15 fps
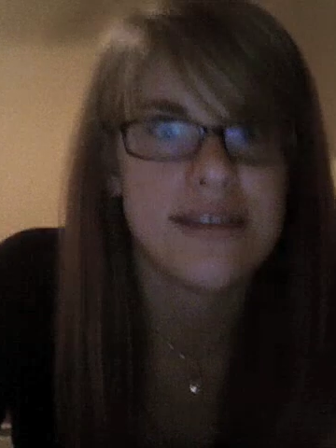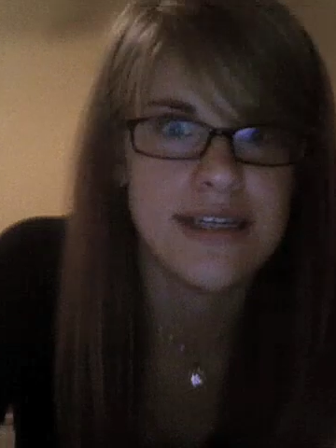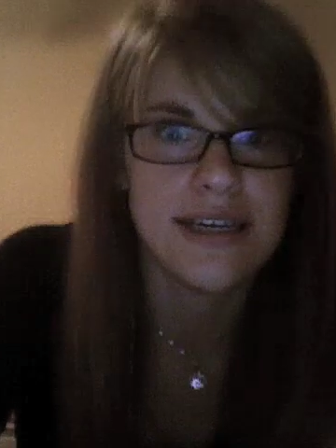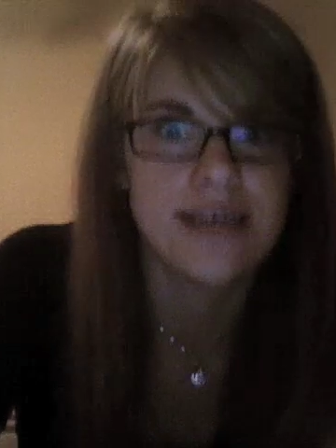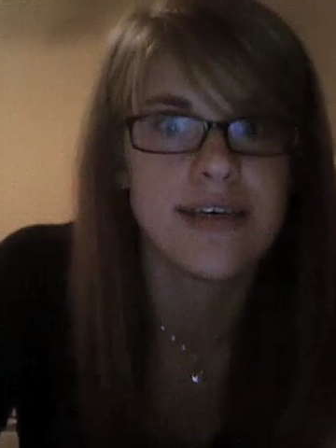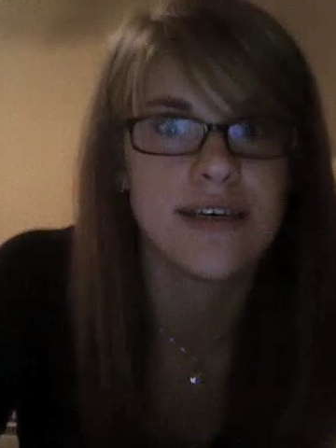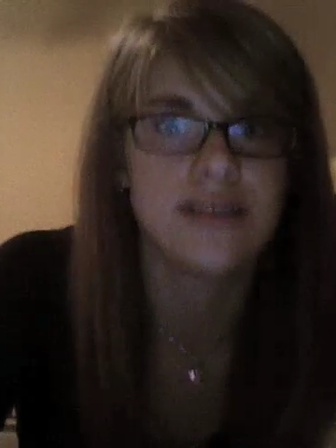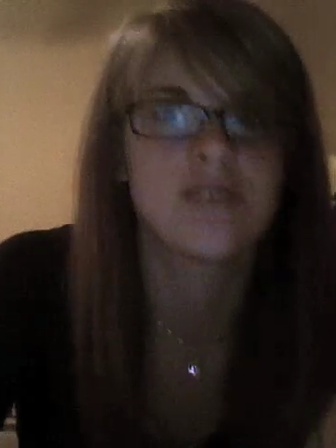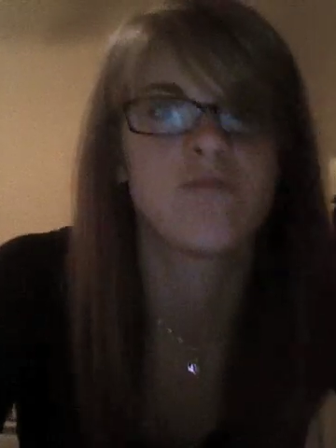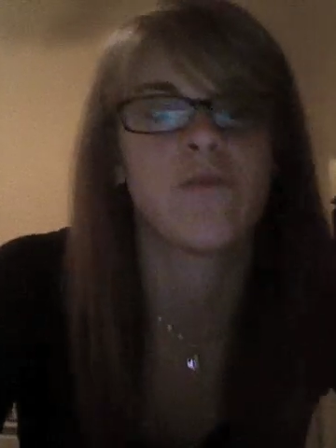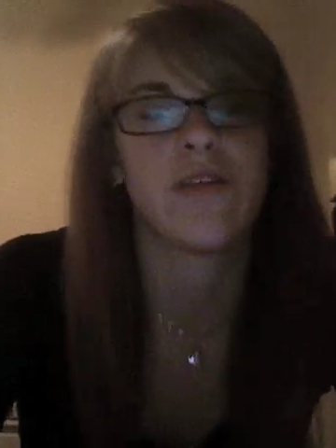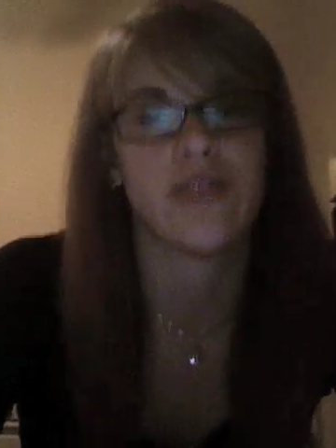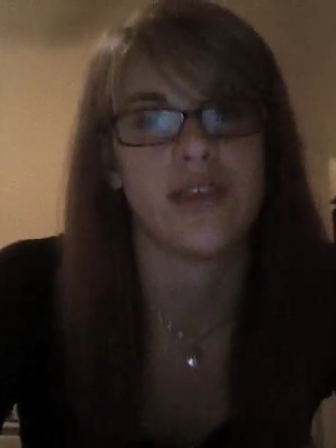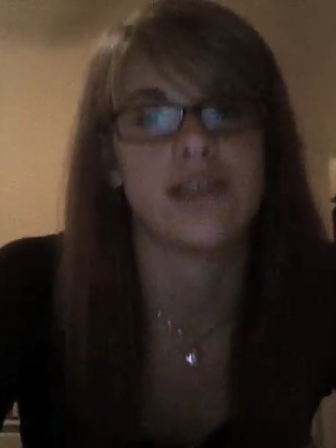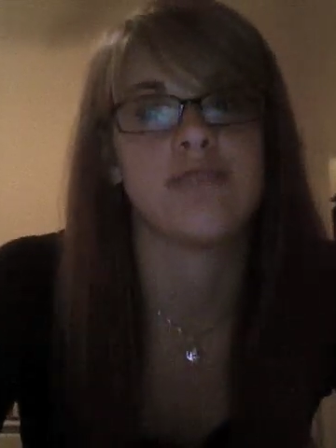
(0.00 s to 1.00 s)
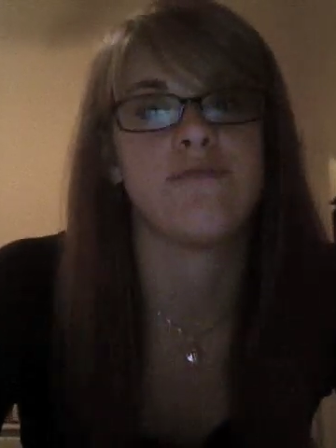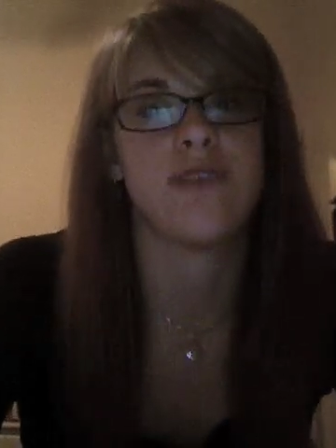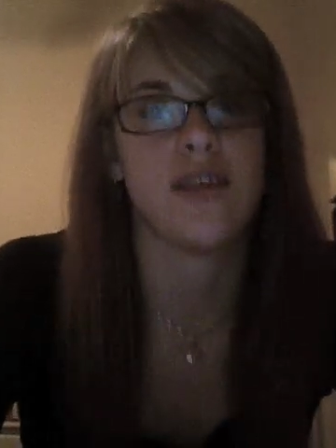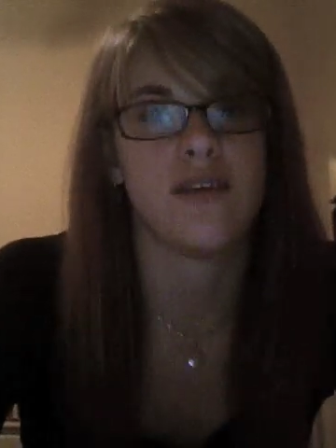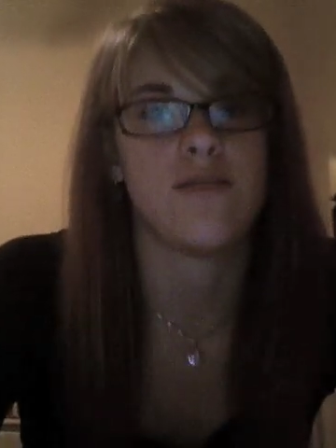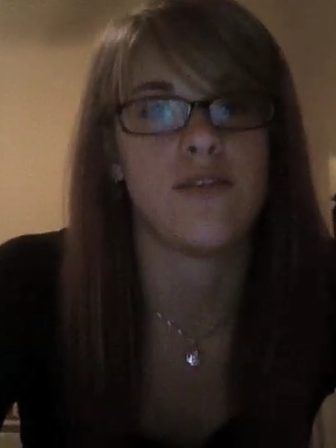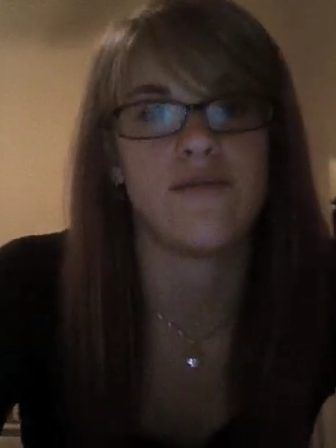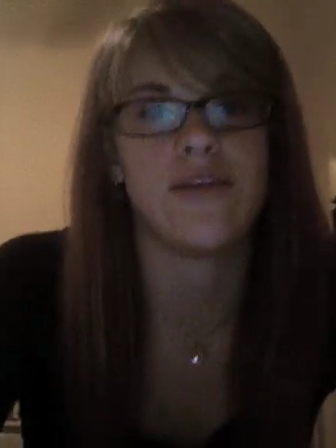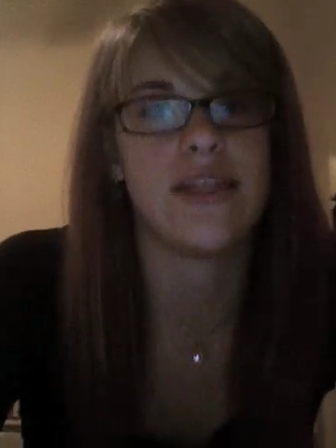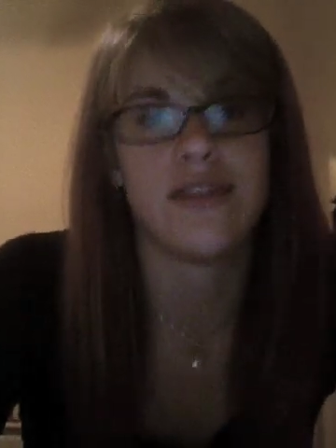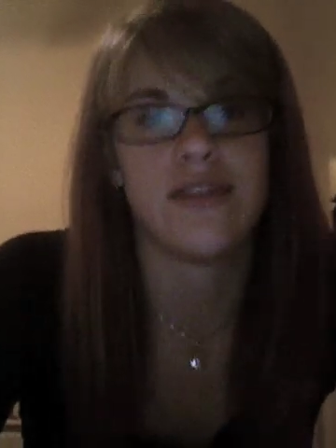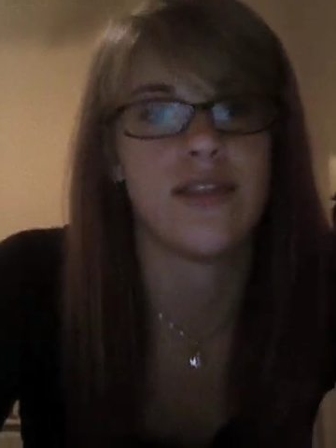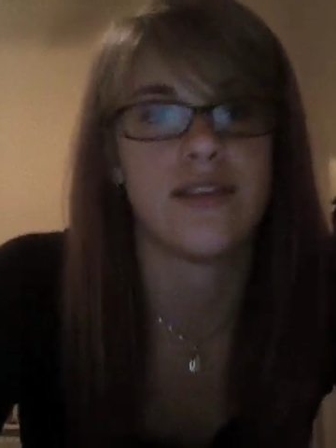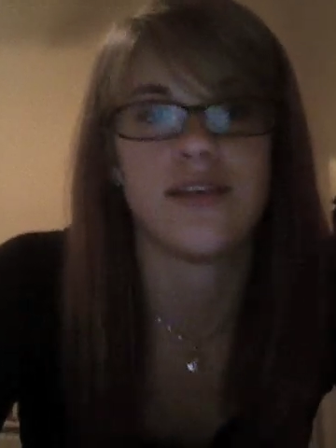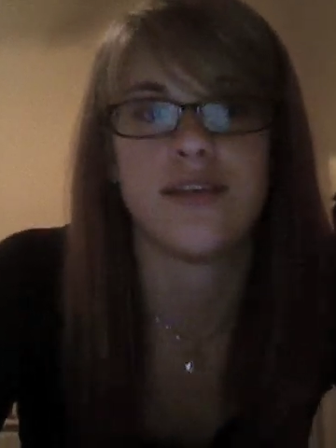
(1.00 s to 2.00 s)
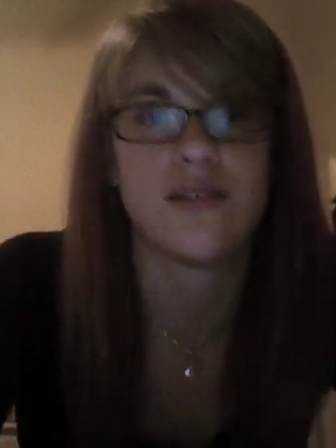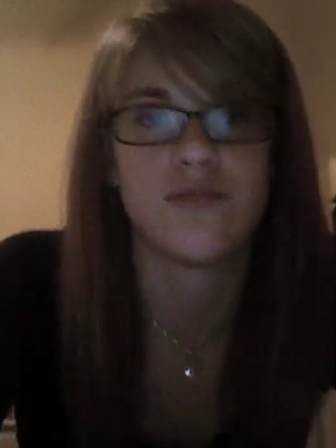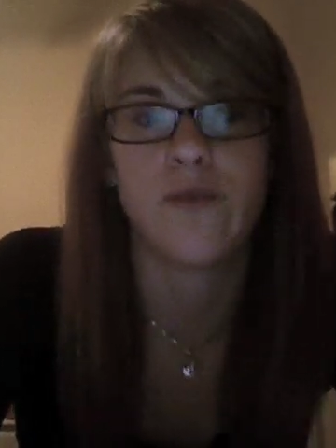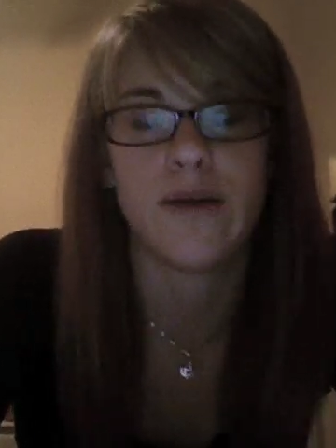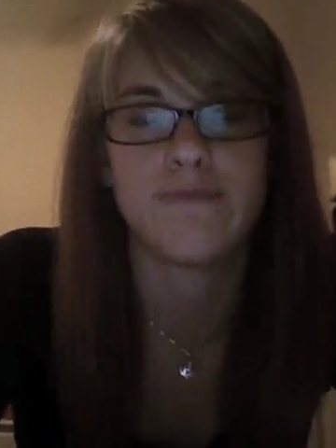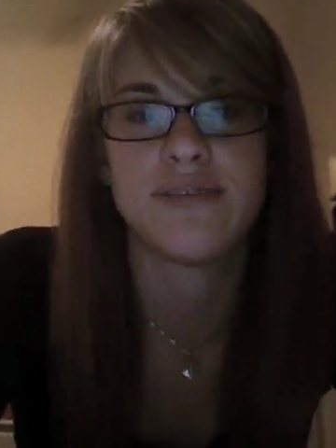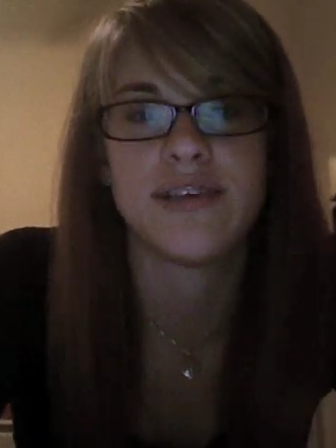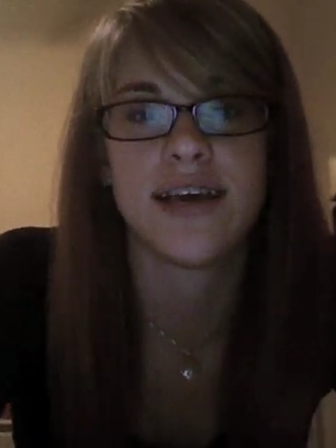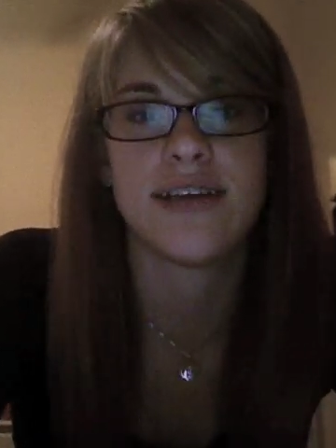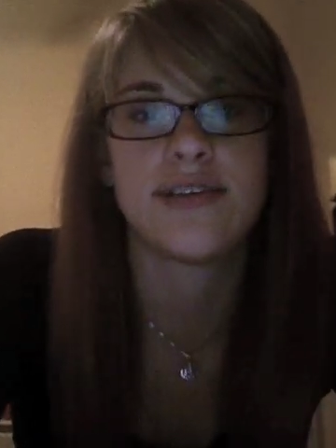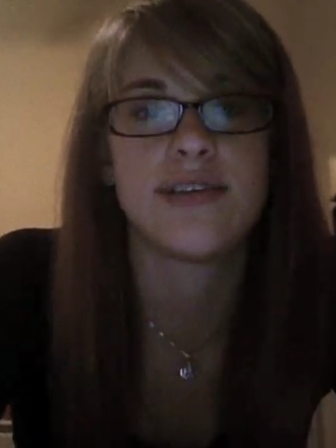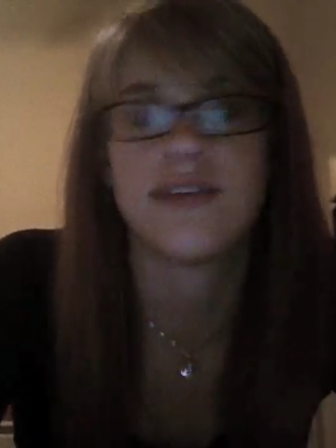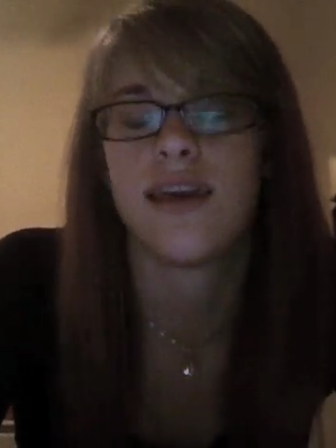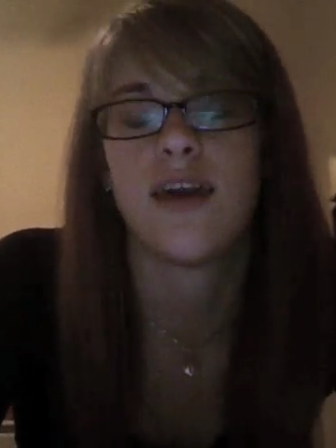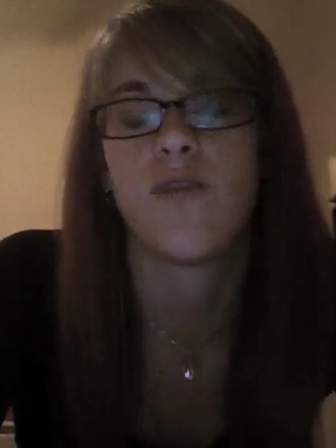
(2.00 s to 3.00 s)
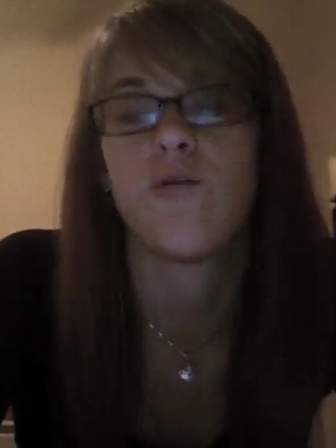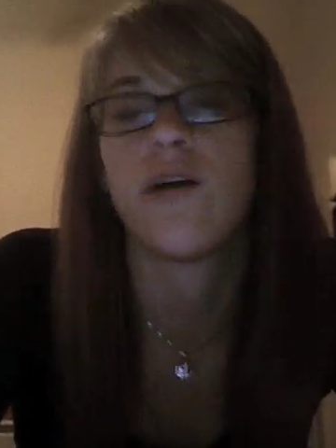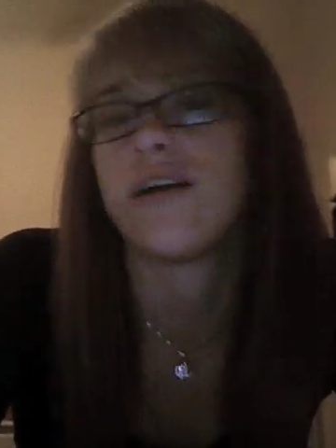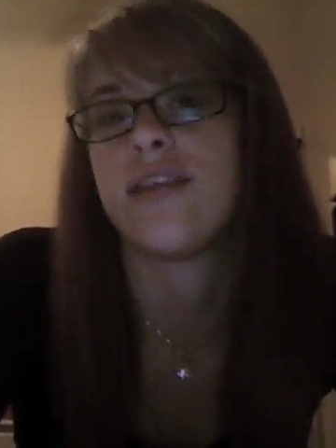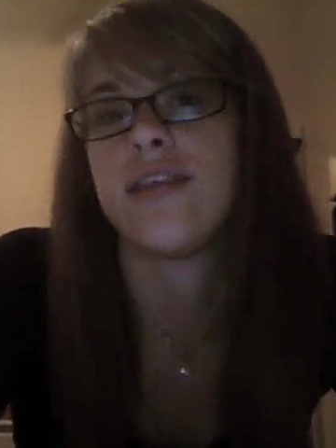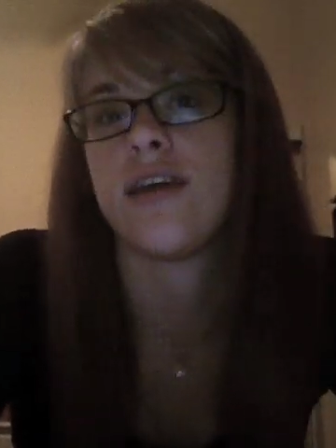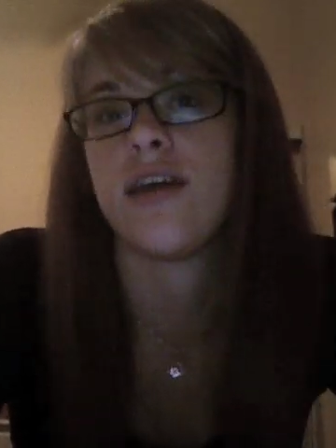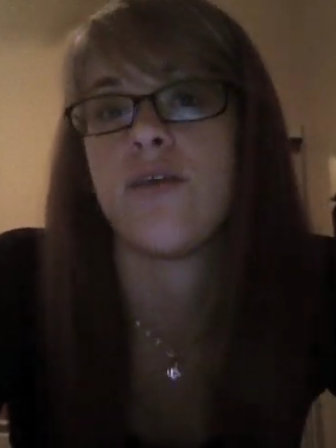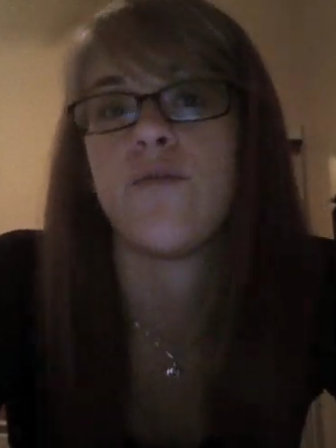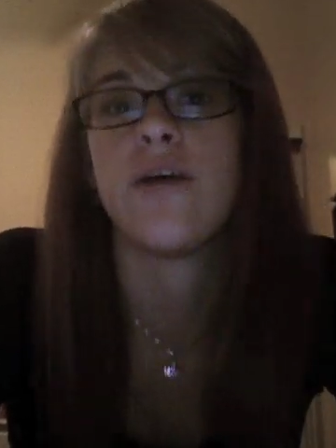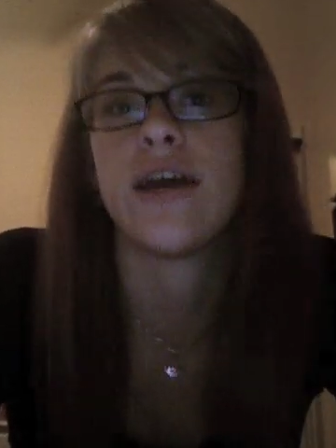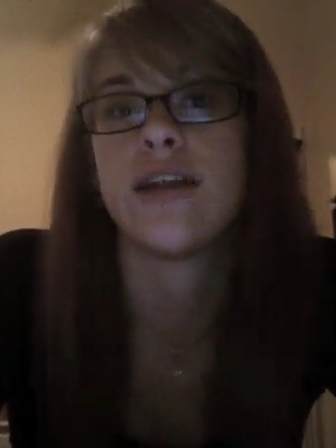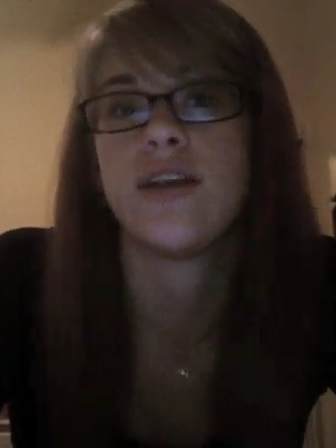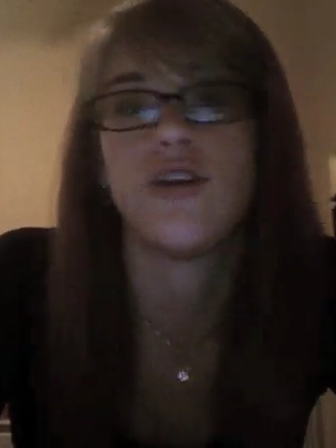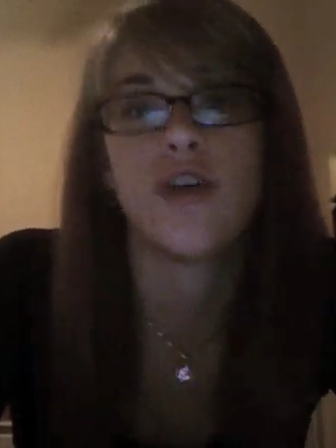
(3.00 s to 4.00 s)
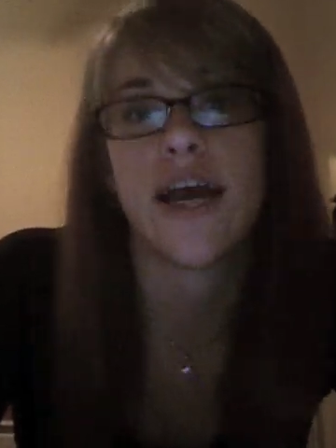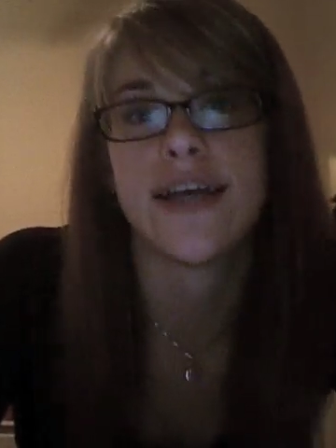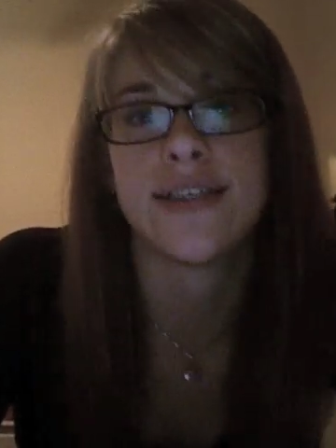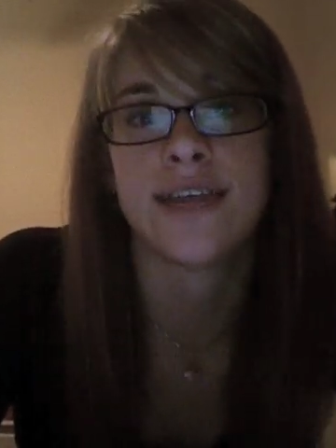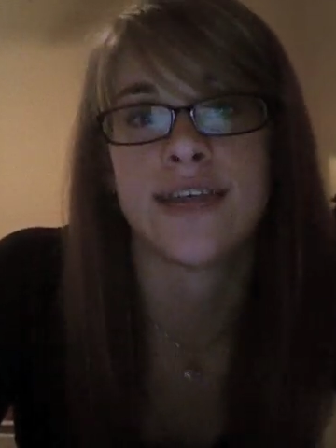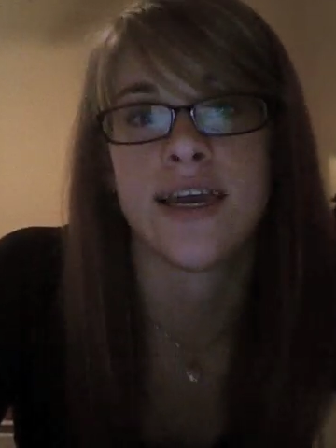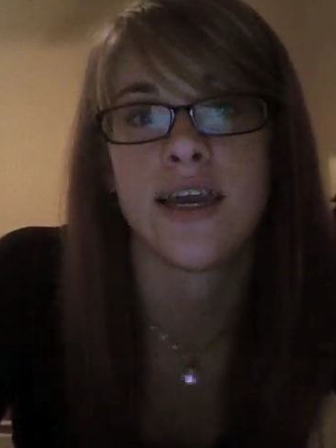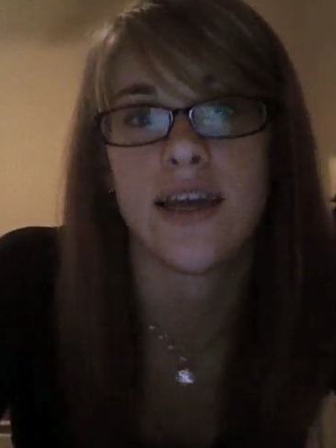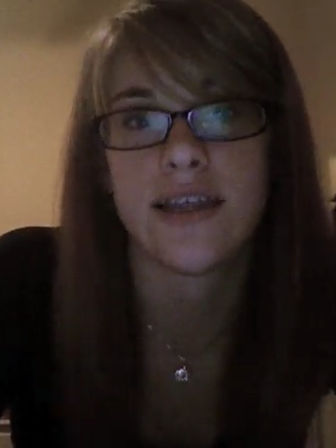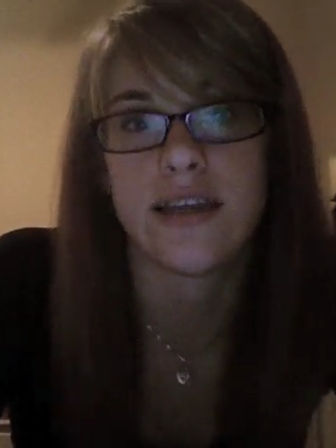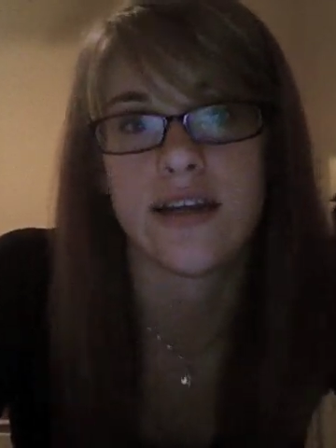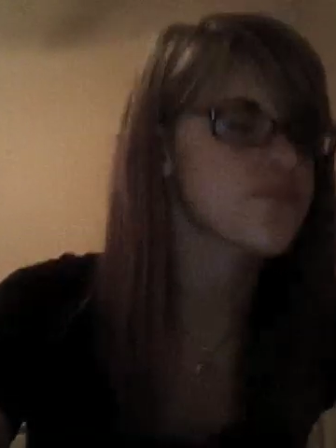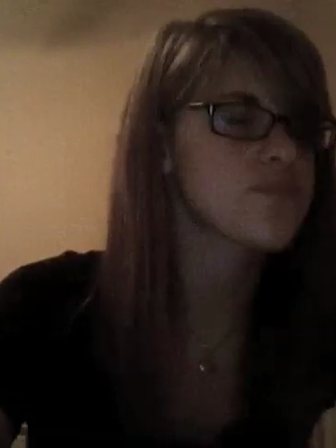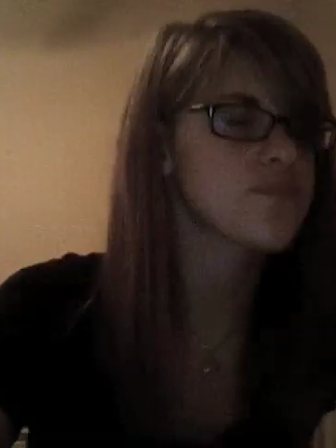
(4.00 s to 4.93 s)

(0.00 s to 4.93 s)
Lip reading: deal is with this with these websites saying one thing when you guys say another.